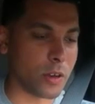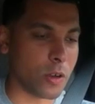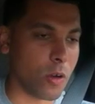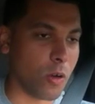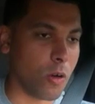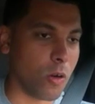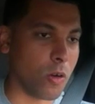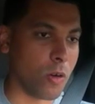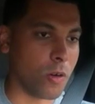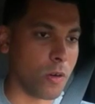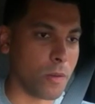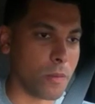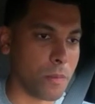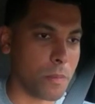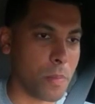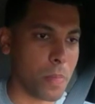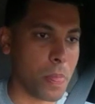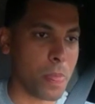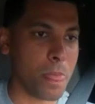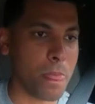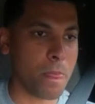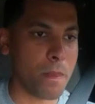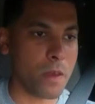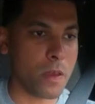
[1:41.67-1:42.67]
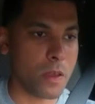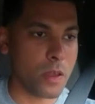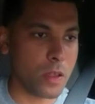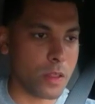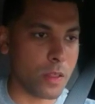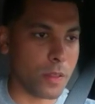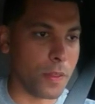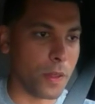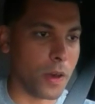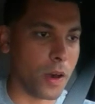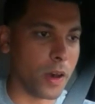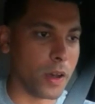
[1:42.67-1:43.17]

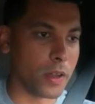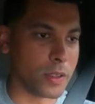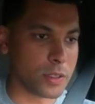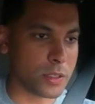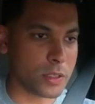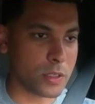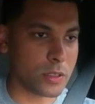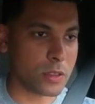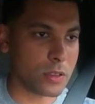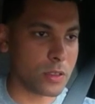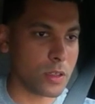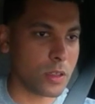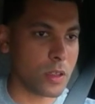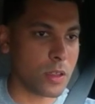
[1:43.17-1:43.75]
coil. Thus,